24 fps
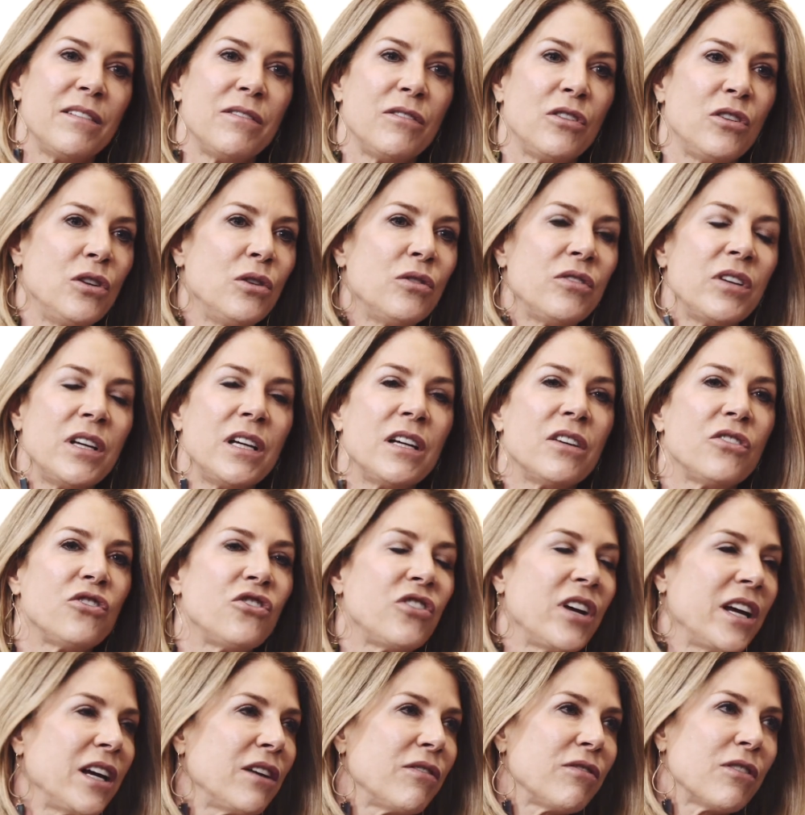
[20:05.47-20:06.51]
Using a
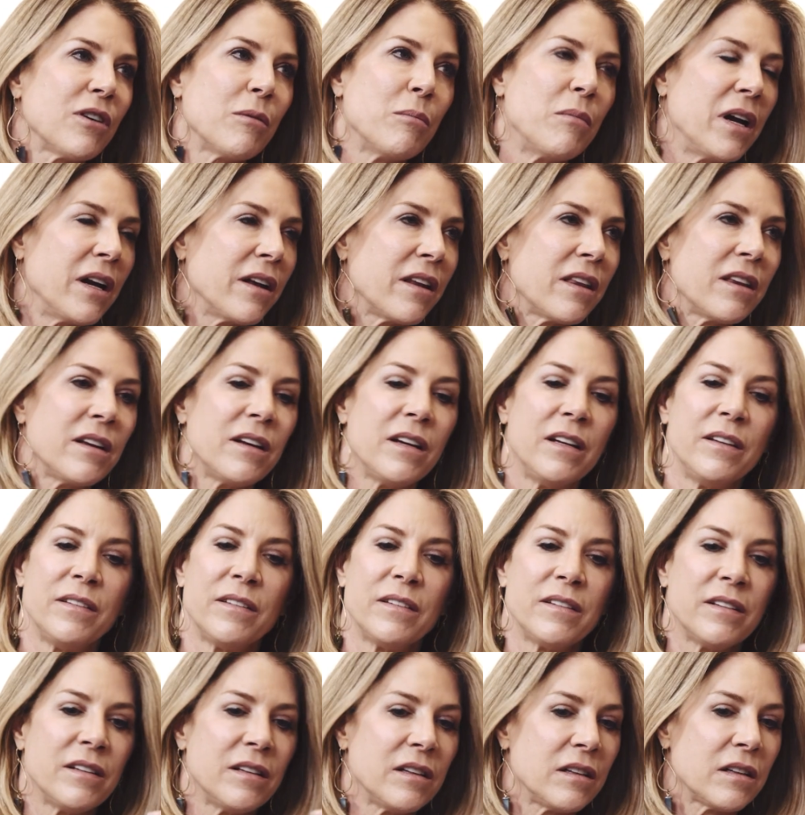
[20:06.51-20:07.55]
shake for a month
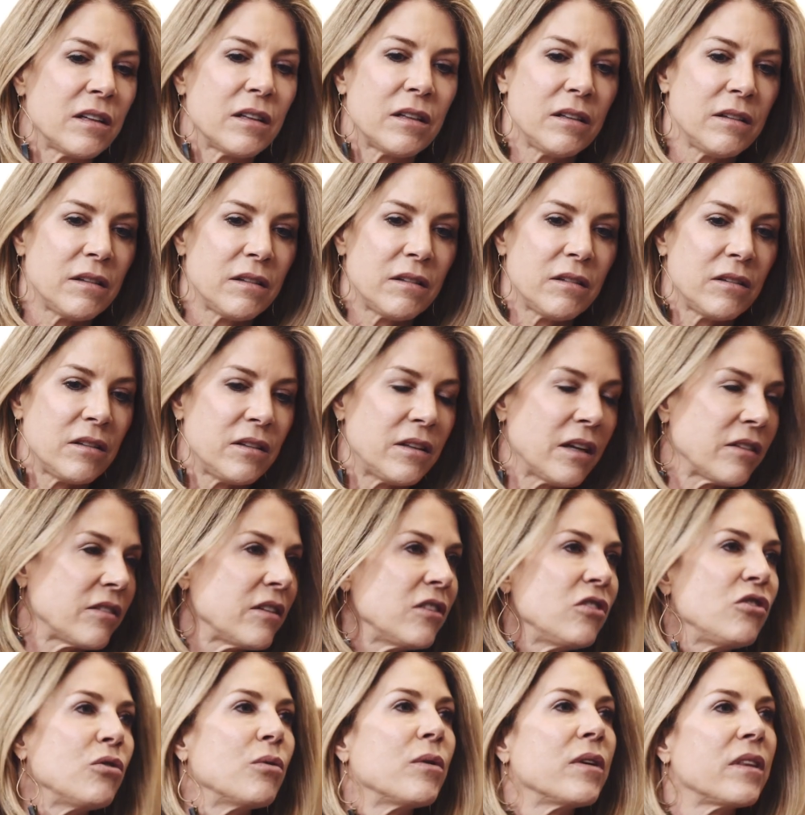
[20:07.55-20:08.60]

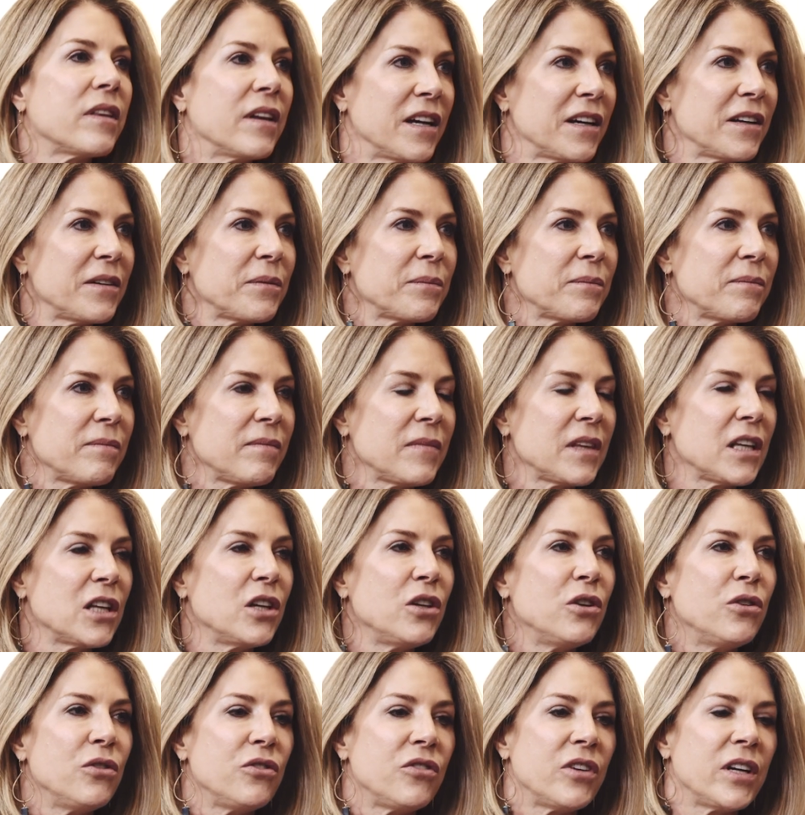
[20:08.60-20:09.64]
doesn't do a thing.
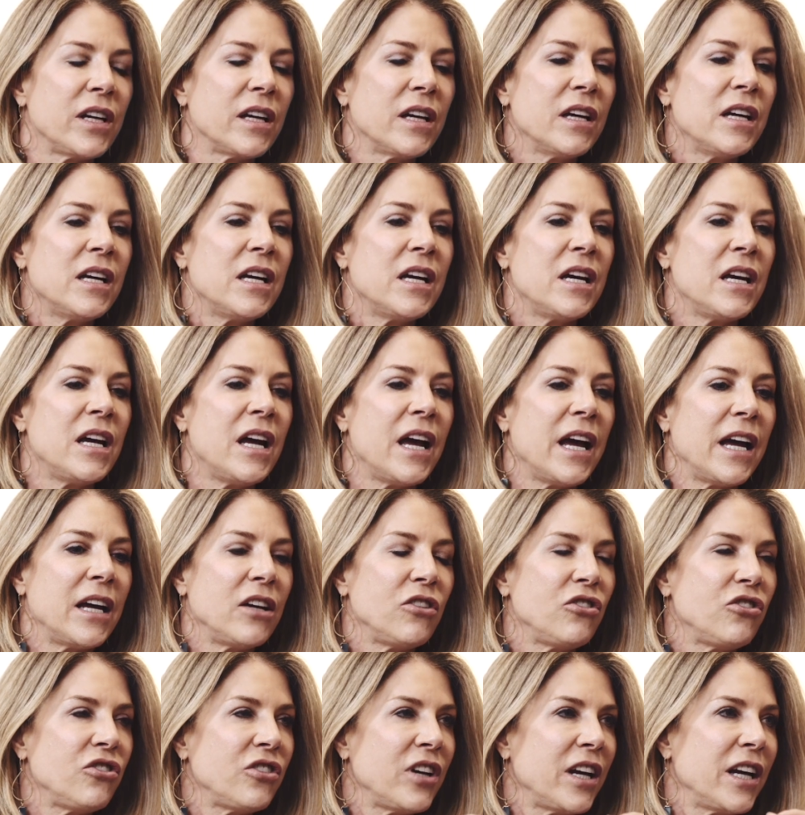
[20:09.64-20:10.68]
Using a
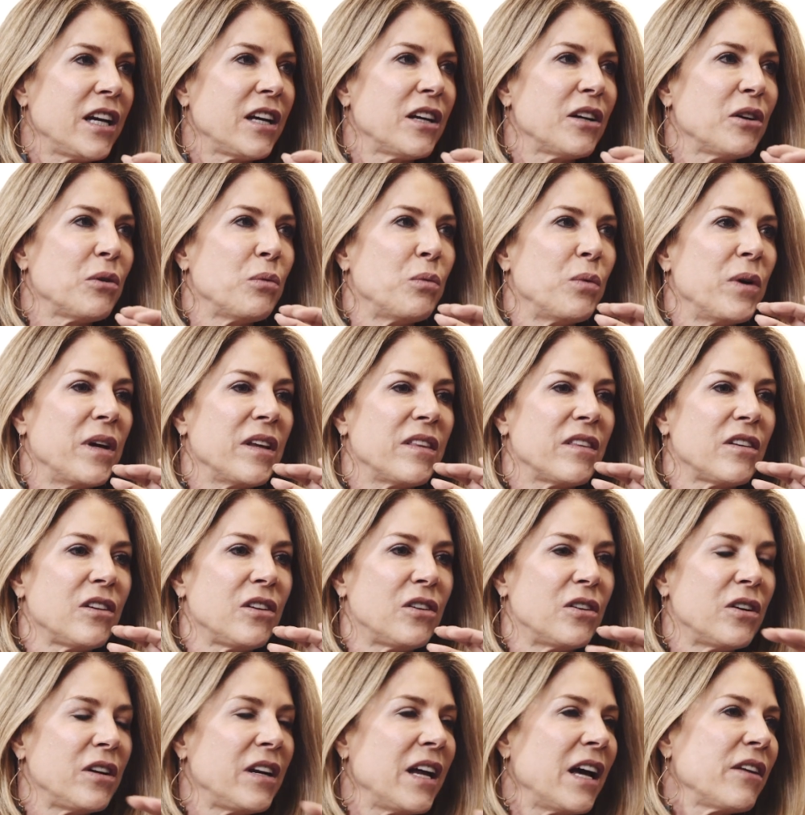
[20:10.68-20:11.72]
shake with
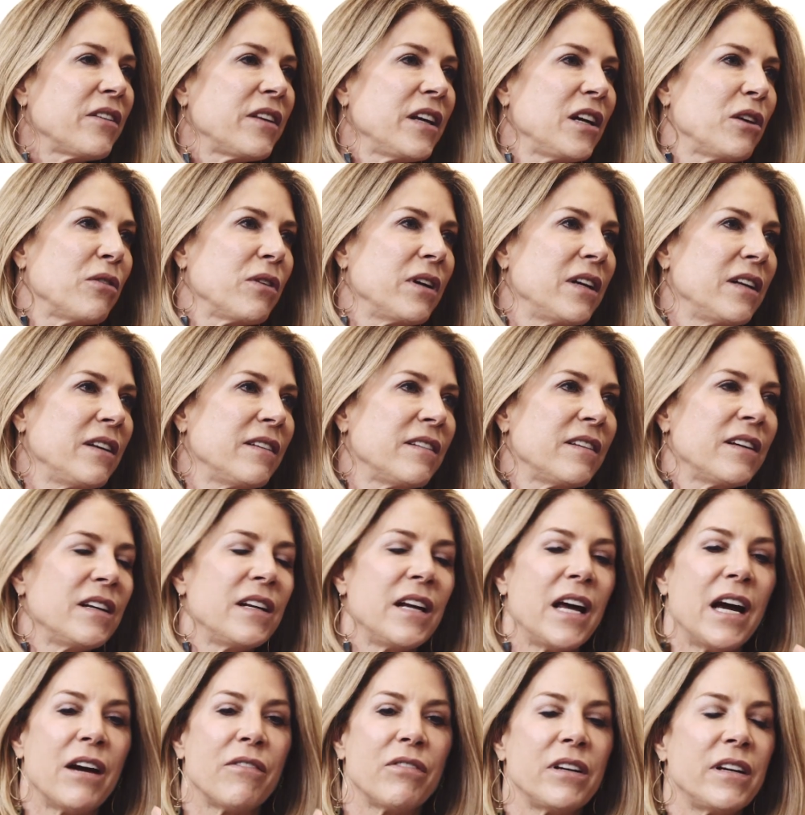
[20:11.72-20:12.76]
good healthy ingredients in
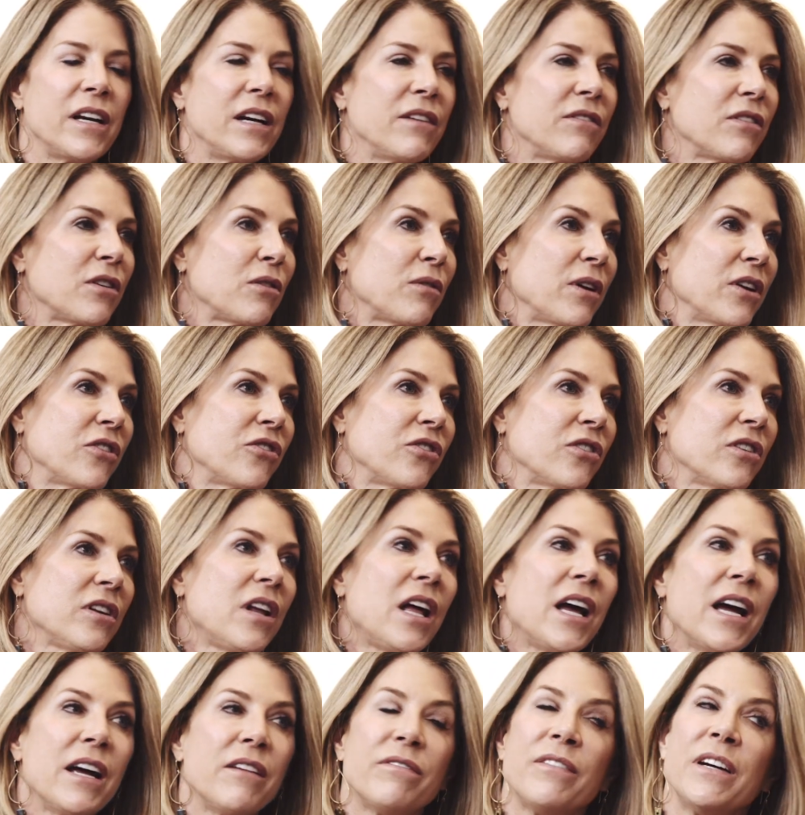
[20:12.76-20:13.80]
it every day for the rest of your
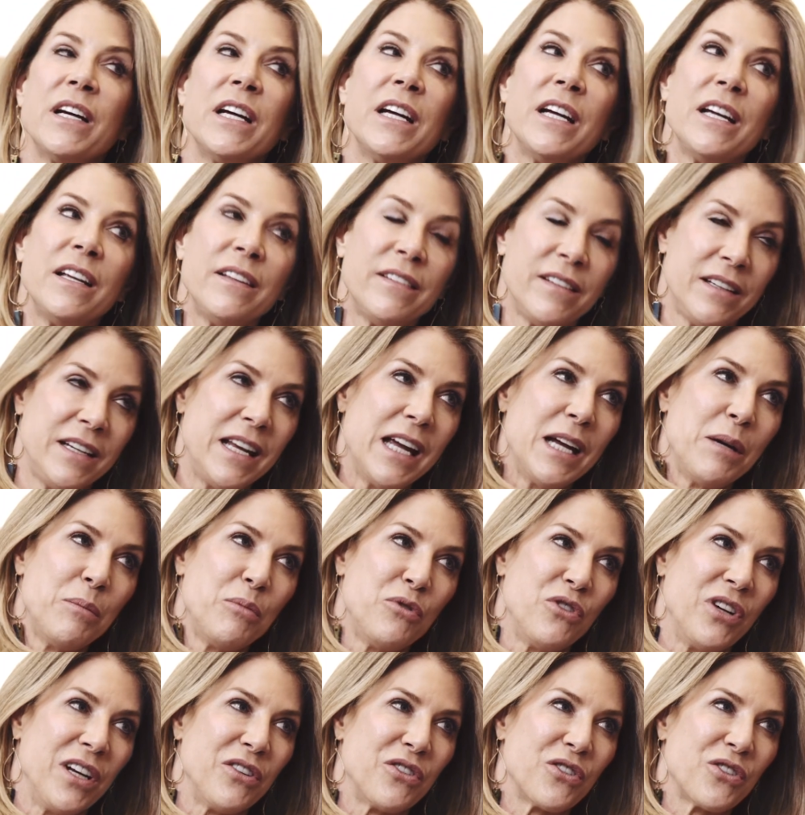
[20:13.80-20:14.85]
life is a game
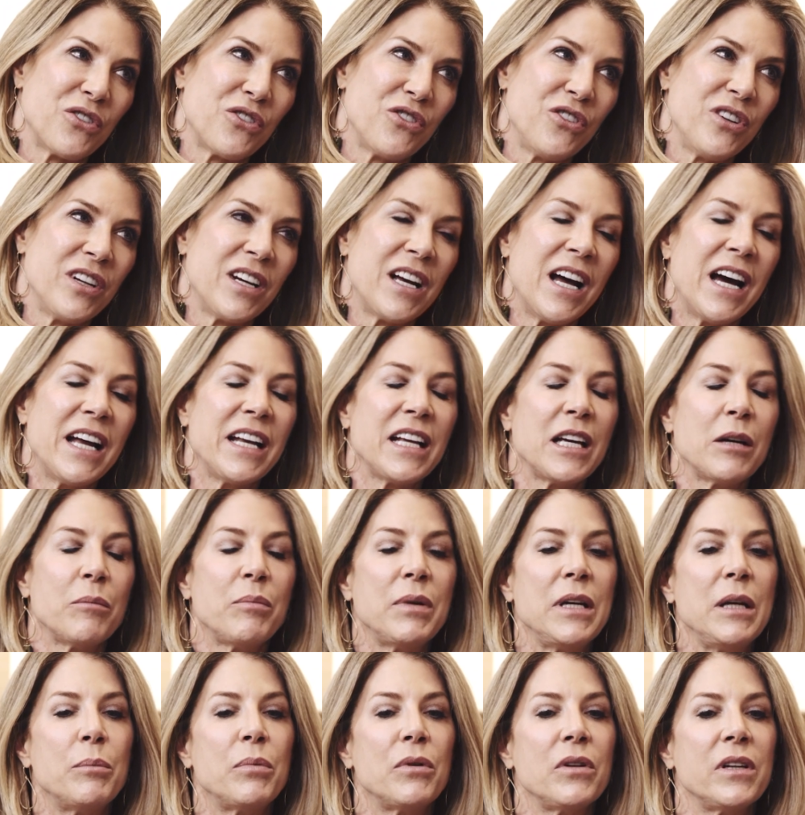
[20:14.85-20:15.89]
changer. So you got to get
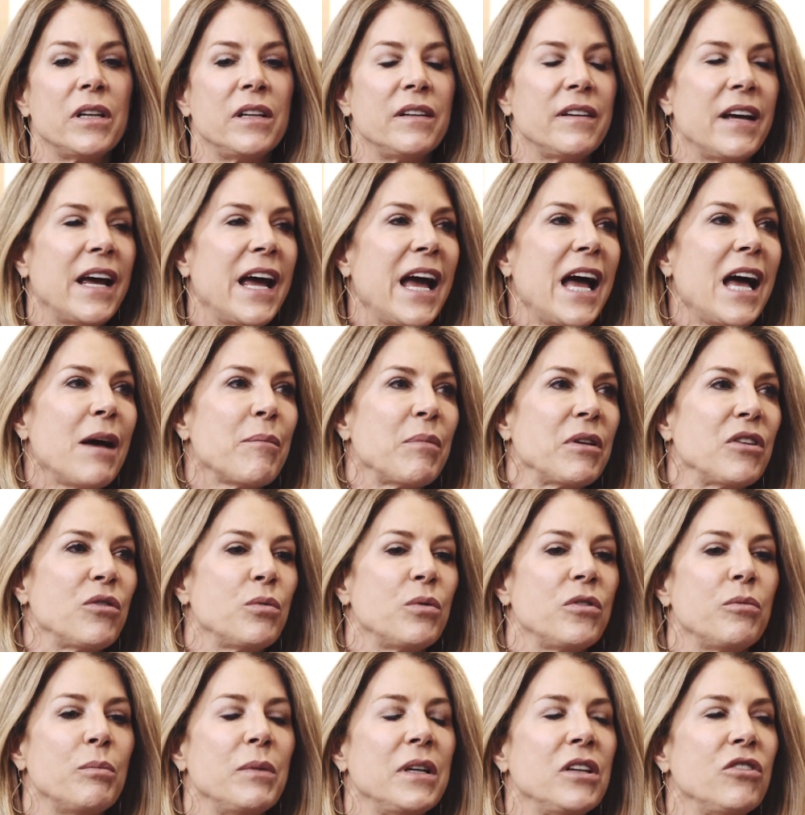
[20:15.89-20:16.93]
people into habits,
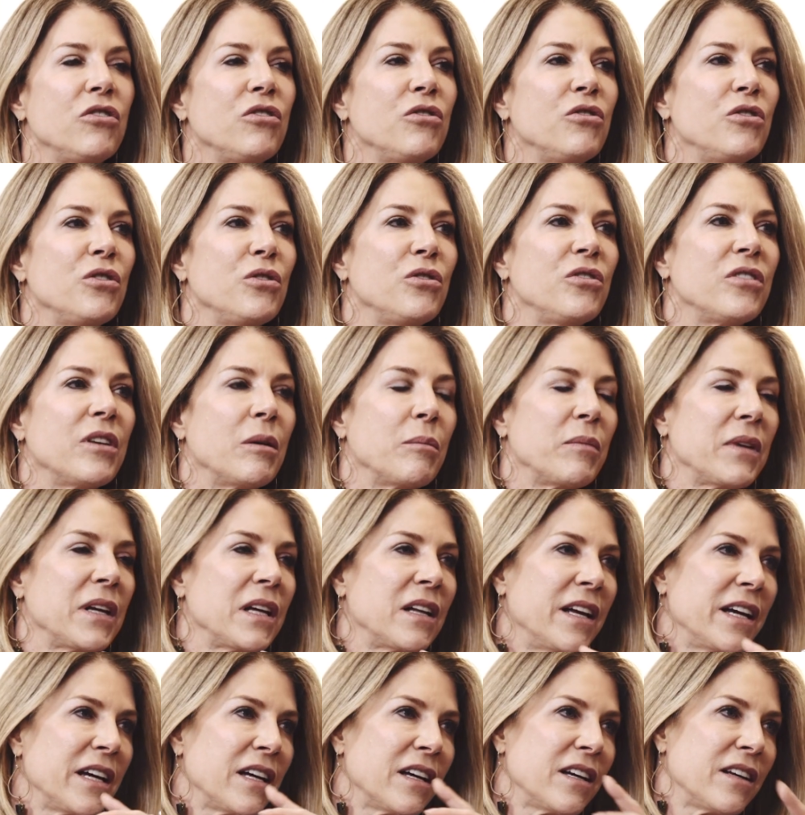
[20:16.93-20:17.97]
which means you do something
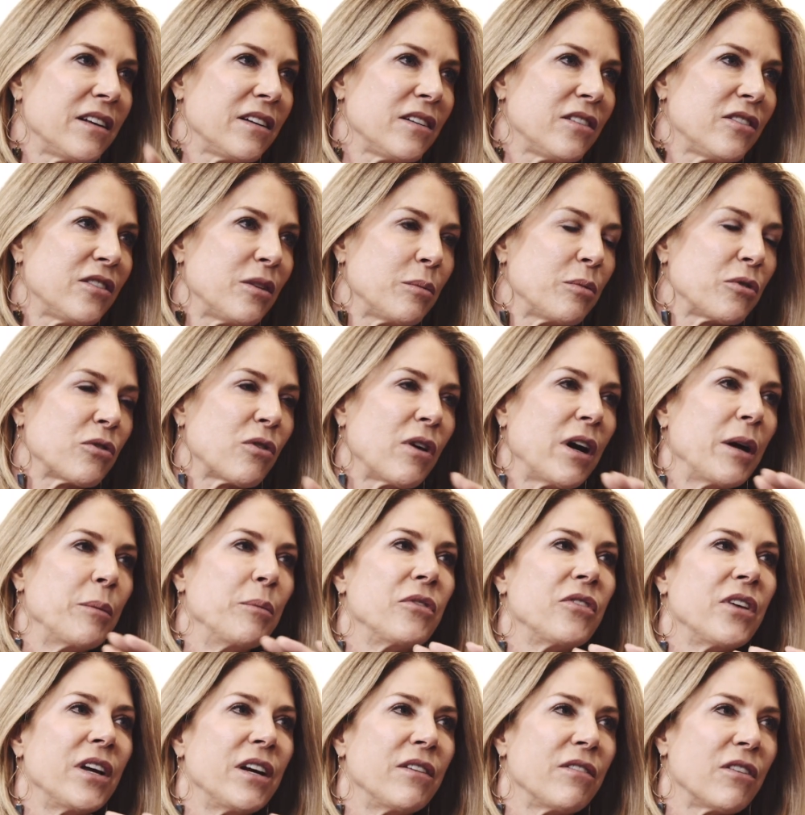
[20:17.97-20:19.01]
like a subscribe and
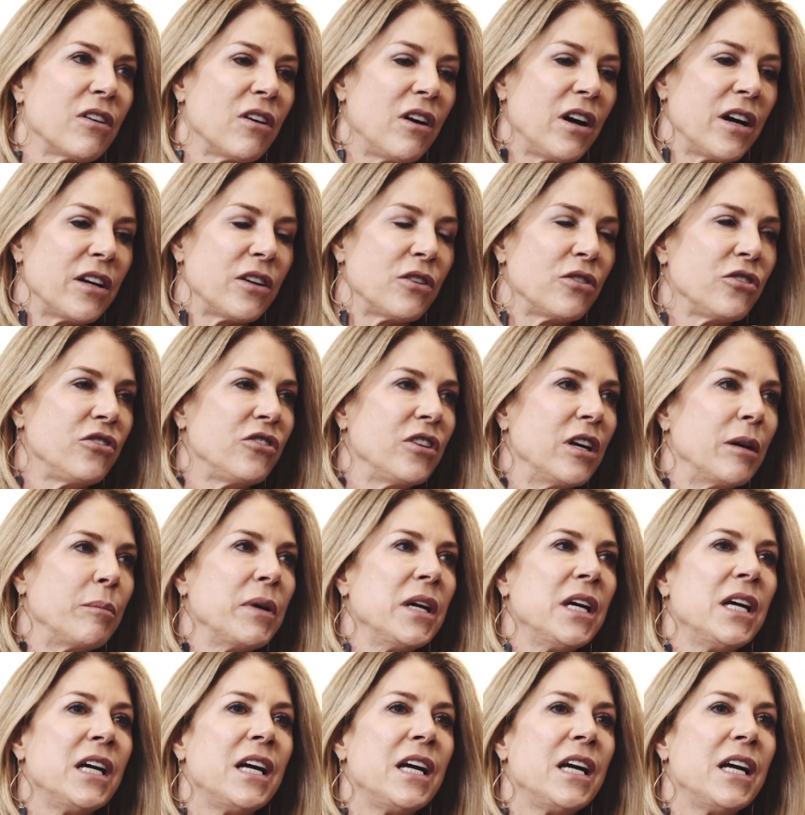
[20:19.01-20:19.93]
save or auto ship.